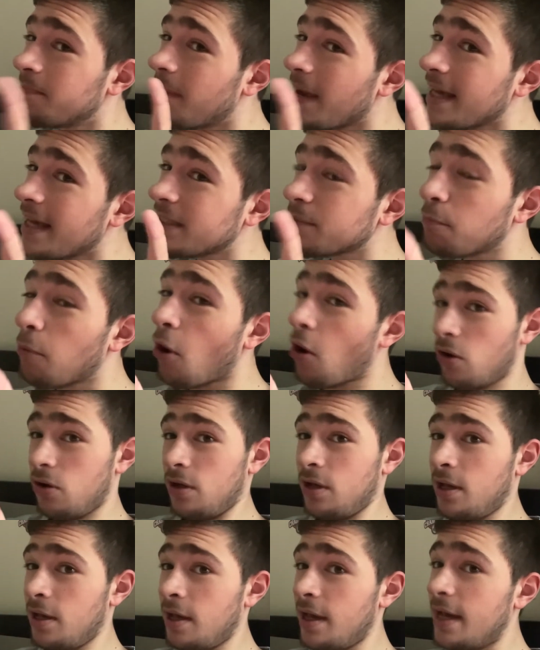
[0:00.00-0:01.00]
baseball
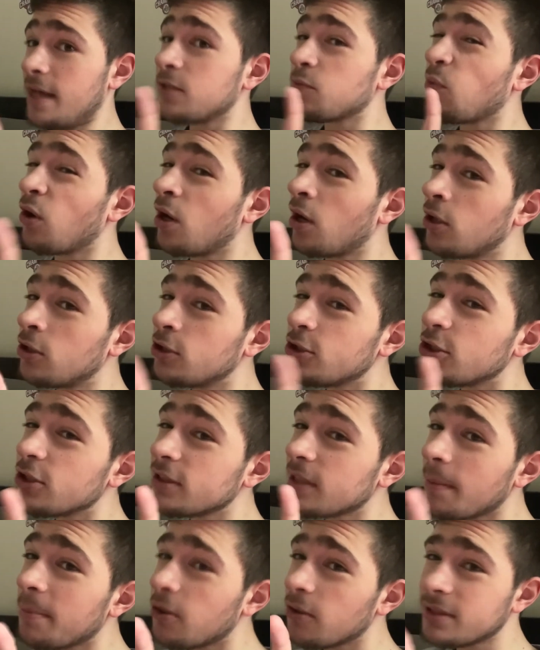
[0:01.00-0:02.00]
is 100
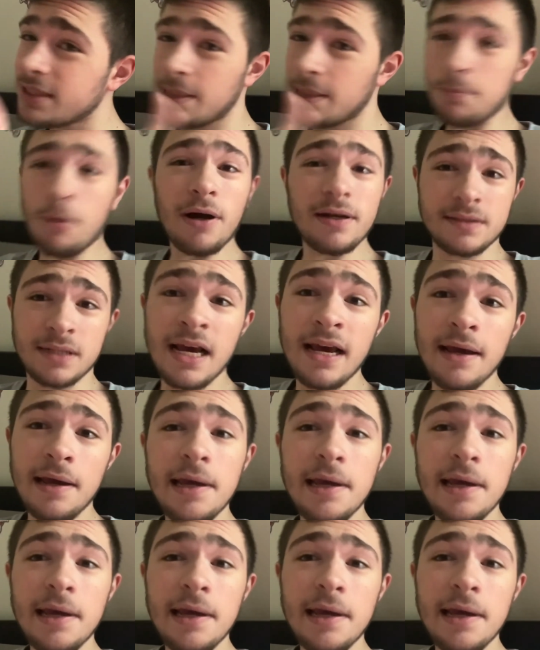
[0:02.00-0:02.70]
WRC+.